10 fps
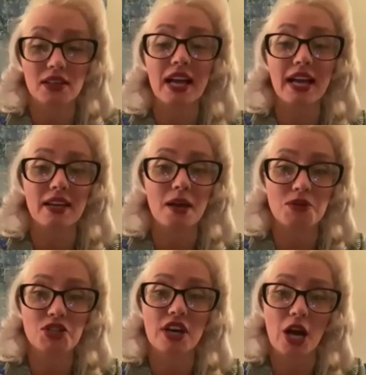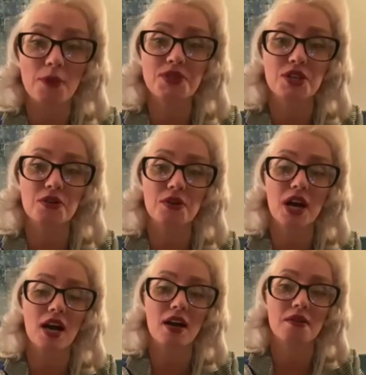client, I'm sure helps you
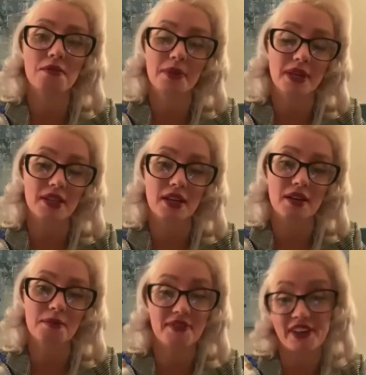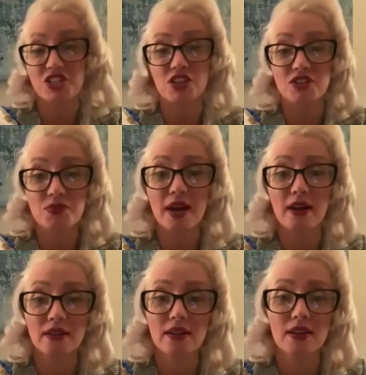be the professional as well,